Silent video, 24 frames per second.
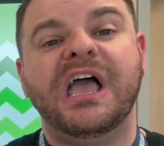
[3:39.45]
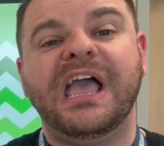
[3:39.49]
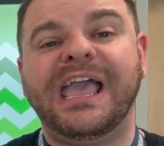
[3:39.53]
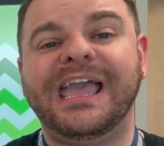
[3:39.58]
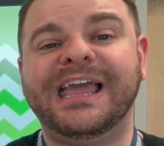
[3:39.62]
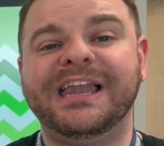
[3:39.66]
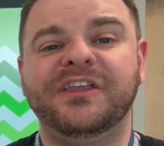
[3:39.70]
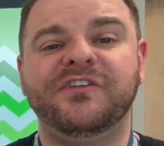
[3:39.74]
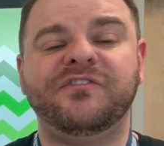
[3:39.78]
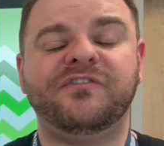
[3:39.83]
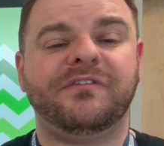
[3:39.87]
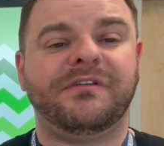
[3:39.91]

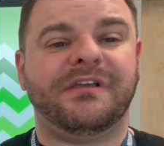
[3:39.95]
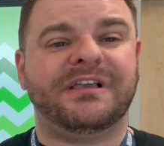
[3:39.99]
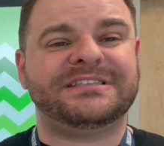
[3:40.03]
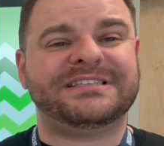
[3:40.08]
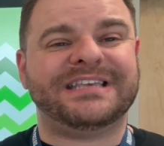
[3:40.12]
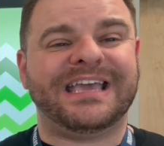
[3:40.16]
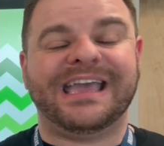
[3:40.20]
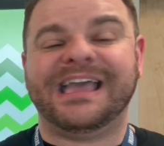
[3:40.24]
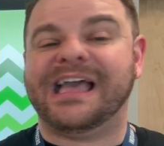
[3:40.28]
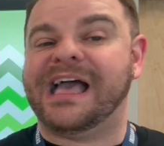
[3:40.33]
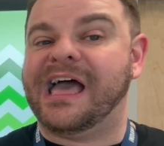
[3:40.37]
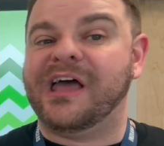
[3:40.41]
And if you guys
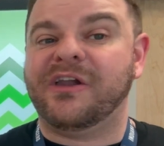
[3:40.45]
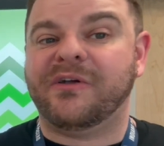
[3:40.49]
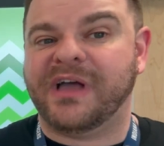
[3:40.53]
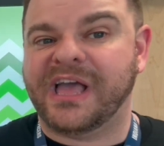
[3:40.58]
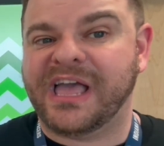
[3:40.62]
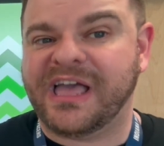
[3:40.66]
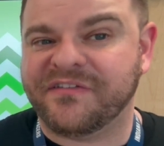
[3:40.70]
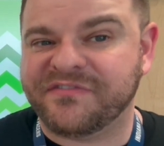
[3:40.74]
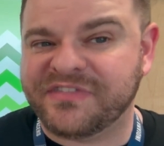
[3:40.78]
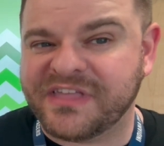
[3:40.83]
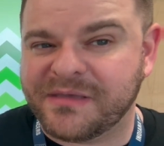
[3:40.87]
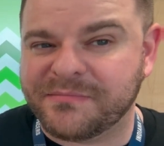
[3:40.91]
say, I don't
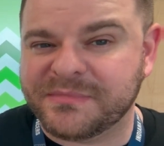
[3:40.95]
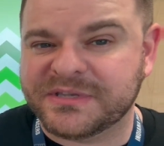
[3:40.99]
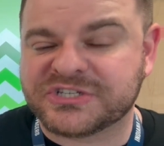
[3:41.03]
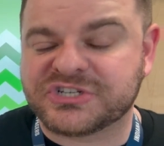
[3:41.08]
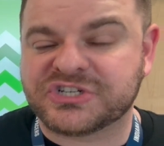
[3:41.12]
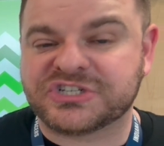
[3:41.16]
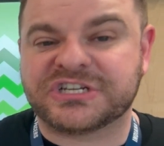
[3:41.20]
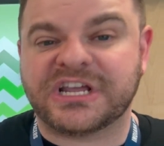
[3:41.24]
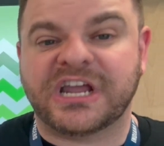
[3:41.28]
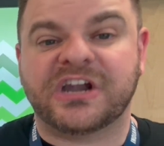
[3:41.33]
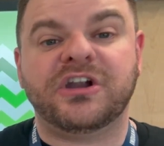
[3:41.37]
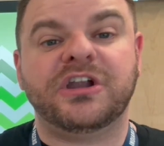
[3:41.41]
have that, Mr.
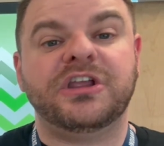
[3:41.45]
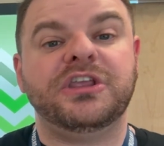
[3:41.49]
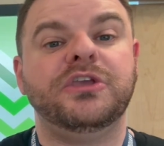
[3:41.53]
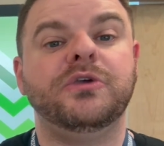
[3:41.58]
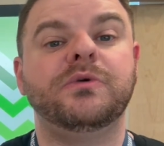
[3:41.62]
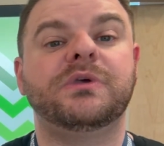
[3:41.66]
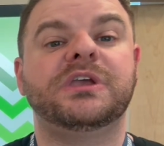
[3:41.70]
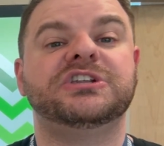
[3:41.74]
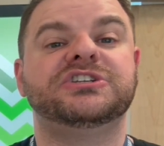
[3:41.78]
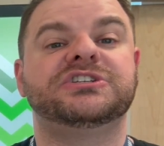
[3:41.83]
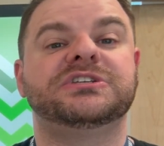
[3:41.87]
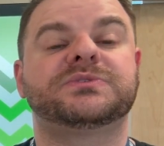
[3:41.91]
Schneider, you
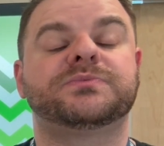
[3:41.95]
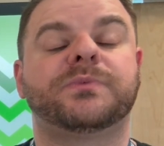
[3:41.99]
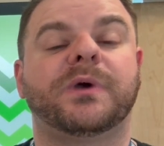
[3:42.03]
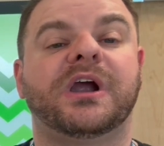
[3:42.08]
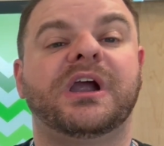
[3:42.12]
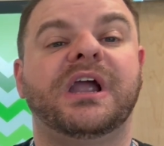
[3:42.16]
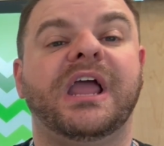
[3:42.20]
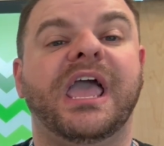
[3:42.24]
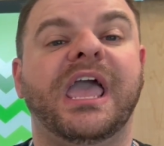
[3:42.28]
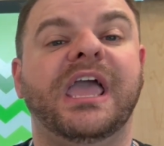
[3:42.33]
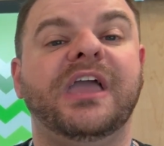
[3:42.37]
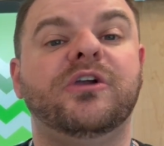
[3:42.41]
can just
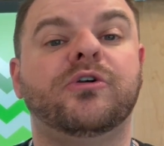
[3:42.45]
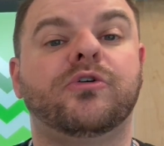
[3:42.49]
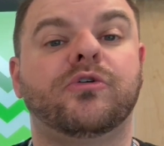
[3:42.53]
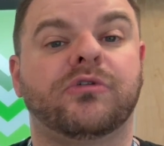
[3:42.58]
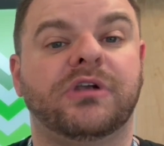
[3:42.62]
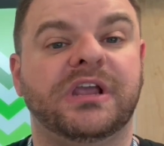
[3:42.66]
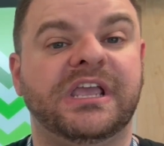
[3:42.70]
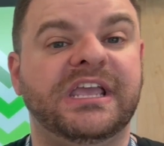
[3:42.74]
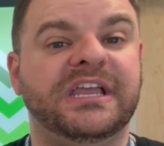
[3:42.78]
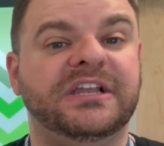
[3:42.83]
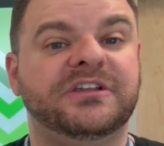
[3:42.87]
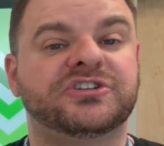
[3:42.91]
wear a
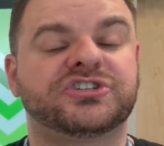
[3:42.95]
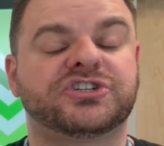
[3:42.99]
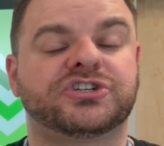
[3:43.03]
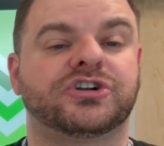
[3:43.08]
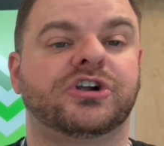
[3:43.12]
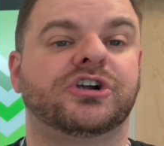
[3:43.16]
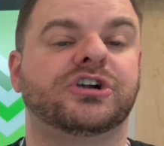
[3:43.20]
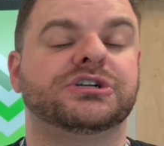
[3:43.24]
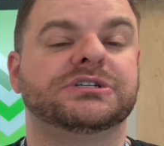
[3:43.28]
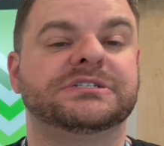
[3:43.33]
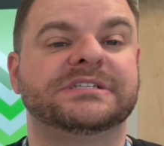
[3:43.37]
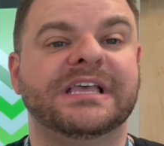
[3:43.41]
green
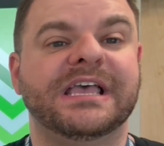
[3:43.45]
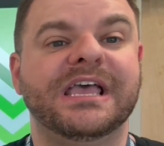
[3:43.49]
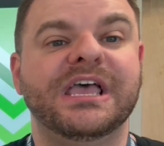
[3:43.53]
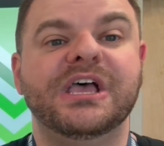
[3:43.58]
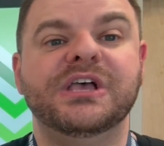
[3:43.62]
shirt.